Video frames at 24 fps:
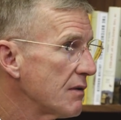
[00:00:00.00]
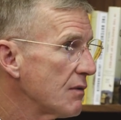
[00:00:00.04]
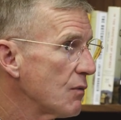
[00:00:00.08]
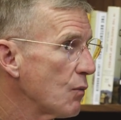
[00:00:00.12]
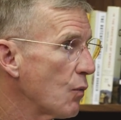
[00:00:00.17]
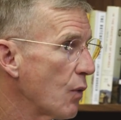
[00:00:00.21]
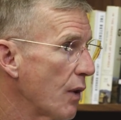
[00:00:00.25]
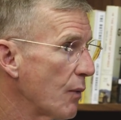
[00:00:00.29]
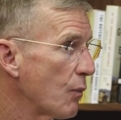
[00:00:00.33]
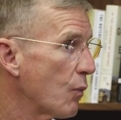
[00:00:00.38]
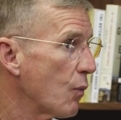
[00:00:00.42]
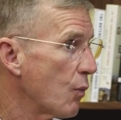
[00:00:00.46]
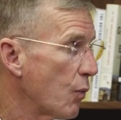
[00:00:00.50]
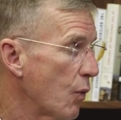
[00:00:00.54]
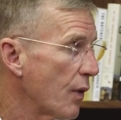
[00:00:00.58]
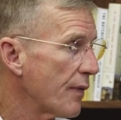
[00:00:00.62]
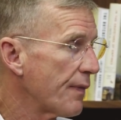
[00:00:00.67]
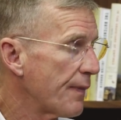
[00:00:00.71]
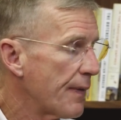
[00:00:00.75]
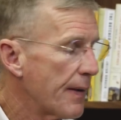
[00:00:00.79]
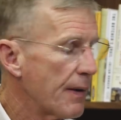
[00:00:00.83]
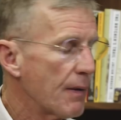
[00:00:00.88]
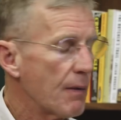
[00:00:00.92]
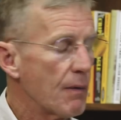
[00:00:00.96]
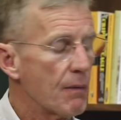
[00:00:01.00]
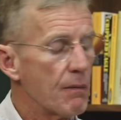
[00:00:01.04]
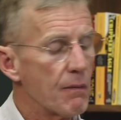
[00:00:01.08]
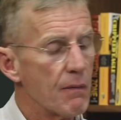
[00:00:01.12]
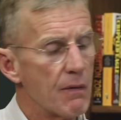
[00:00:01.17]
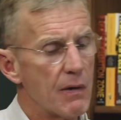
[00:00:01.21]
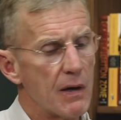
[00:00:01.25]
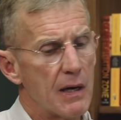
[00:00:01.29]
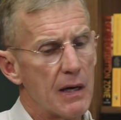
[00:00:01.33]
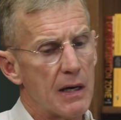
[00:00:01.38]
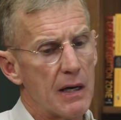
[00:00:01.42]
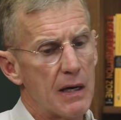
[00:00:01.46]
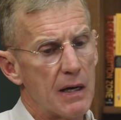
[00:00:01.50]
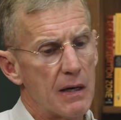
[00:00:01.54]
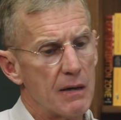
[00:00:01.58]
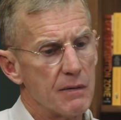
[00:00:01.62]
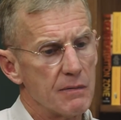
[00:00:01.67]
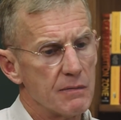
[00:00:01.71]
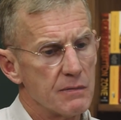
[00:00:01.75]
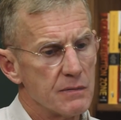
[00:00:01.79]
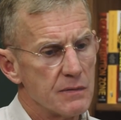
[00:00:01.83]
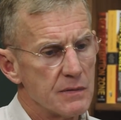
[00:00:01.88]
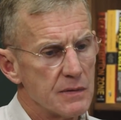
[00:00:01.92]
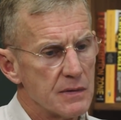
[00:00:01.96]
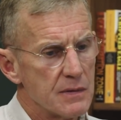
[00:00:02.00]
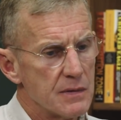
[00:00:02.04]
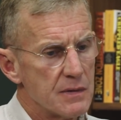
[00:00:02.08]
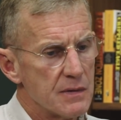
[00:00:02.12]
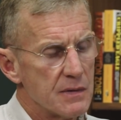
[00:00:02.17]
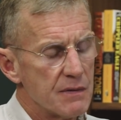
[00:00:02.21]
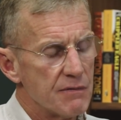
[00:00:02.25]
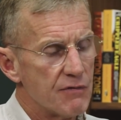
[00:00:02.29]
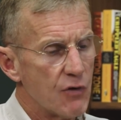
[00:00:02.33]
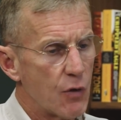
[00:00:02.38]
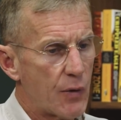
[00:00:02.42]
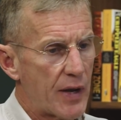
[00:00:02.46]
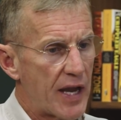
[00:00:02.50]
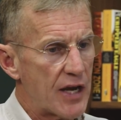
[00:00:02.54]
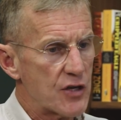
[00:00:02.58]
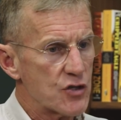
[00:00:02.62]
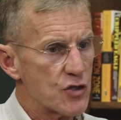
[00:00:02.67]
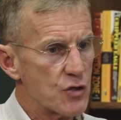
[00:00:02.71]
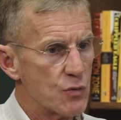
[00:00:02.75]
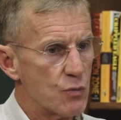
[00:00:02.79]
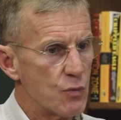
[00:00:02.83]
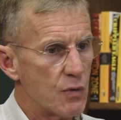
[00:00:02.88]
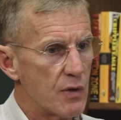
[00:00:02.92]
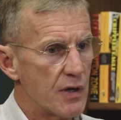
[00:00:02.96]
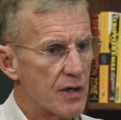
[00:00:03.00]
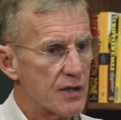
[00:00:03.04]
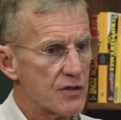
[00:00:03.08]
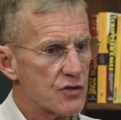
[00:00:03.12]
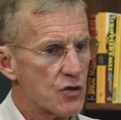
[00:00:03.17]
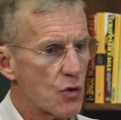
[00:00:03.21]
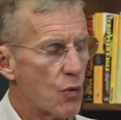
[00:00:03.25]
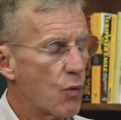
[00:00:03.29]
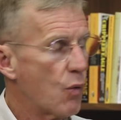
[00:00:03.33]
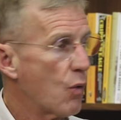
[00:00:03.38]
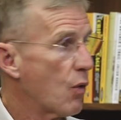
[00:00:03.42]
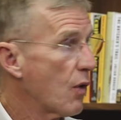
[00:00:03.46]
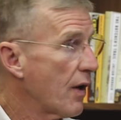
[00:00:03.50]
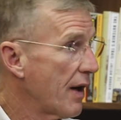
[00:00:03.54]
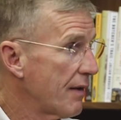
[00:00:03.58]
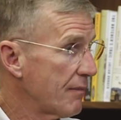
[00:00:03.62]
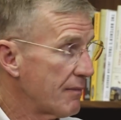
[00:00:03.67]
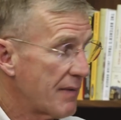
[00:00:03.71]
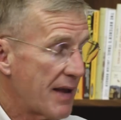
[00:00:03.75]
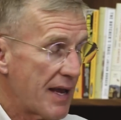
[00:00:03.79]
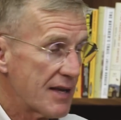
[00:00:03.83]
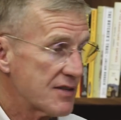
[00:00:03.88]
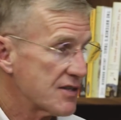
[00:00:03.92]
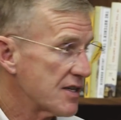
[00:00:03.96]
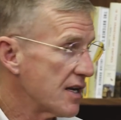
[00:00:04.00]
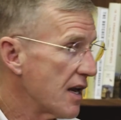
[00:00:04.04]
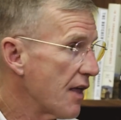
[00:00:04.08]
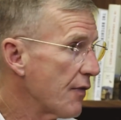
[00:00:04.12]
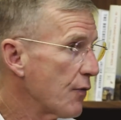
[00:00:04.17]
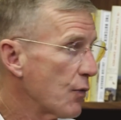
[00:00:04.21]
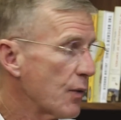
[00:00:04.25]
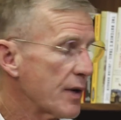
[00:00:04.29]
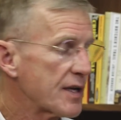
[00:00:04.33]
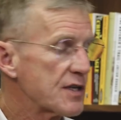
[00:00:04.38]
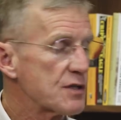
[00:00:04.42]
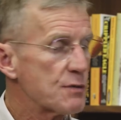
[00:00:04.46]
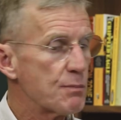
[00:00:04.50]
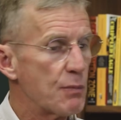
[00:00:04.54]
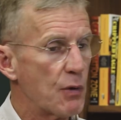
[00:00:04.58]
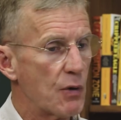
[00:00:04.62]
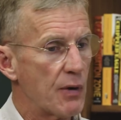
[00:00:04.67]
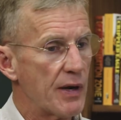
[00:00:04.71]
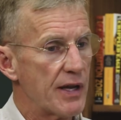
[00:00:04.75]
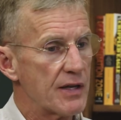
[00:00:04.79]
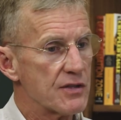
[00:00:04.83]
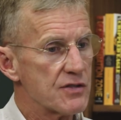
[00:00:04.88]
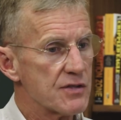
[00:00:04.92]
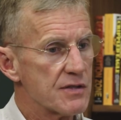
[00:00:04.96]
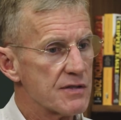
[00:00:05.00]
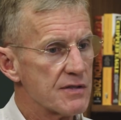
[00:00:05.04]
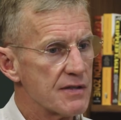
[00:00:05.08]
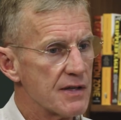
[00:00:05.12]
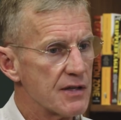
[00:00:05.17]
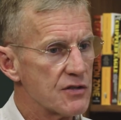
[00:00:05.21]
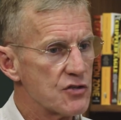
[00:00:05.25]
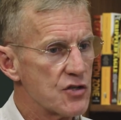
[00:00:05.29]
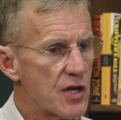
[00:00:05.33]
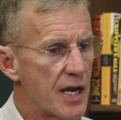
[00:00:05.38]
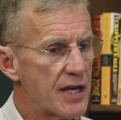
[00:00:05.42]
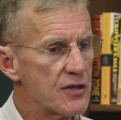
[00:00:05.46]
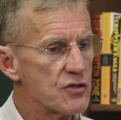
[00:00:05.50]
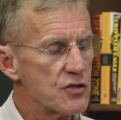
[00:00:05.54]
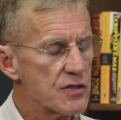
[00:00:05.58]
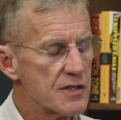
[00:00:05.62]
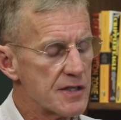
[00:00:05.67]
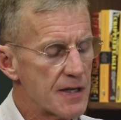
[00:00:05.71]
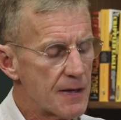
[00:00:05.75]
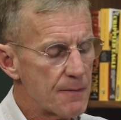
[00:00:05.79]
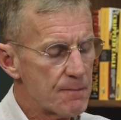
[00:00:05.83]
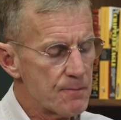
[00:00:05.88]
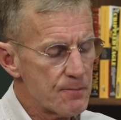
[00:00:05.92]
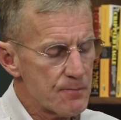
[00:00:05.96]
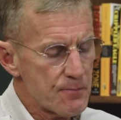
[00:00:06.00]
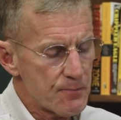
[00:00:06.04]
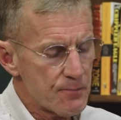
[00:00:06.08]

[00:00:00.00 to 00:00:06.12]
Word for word: what, what their uh, vocation was, or has another experience that changes it.